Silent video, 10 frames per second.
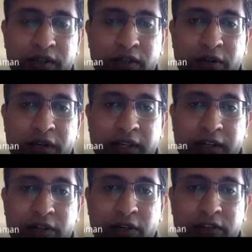your
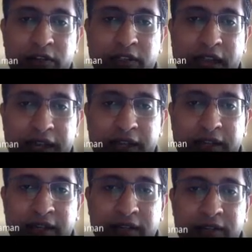electrons, chiral
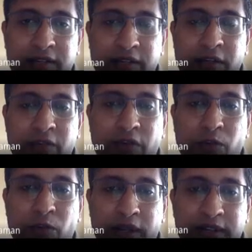currents,
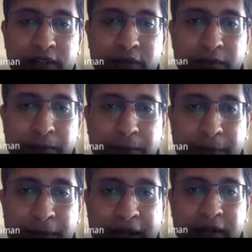from one
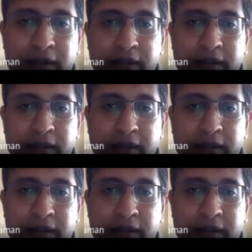band,